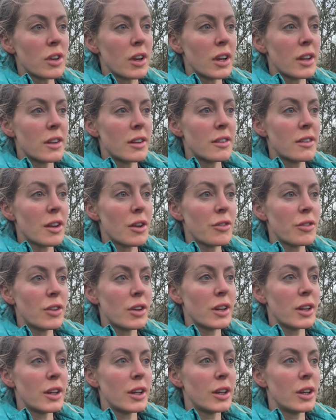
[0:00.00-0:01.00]
and there's
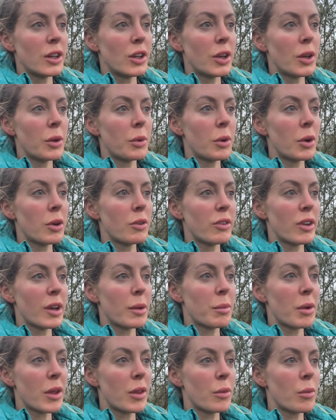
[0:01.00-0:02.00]
definitely a ewe over here
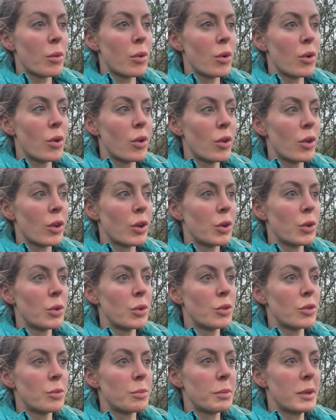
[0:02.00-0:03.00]
by the wall
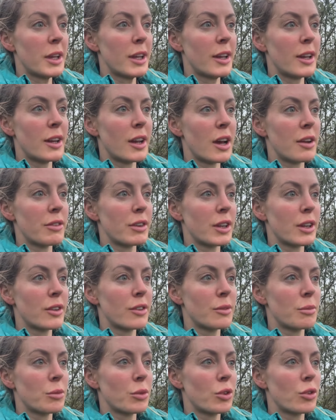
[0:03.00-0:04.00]
who's been having
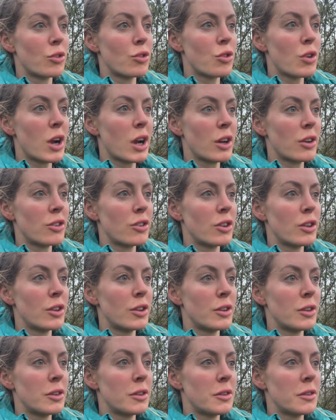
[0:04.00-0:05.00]
some
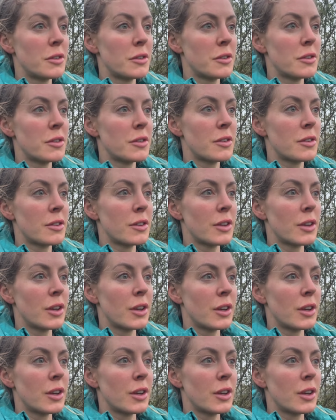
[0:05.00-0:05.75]
contractions.